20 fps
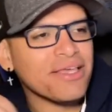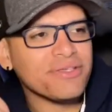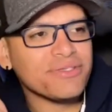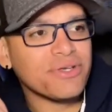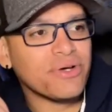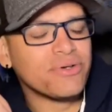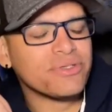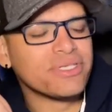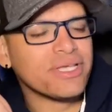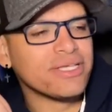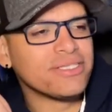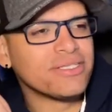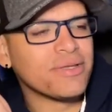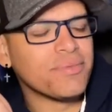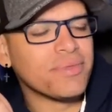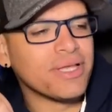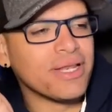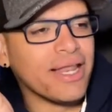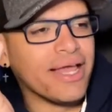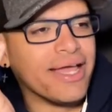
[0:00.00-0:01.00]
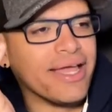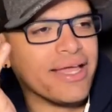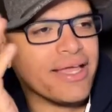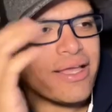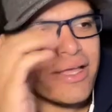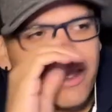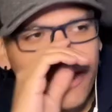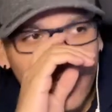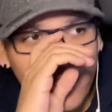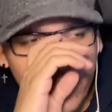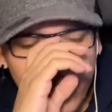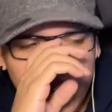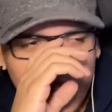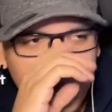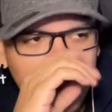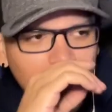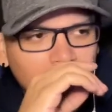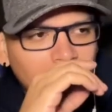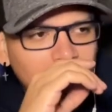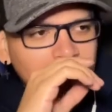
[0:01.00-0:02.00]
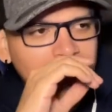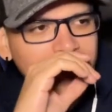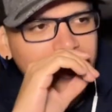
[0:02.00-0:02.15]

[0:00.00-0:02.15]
gonna say something like, you know,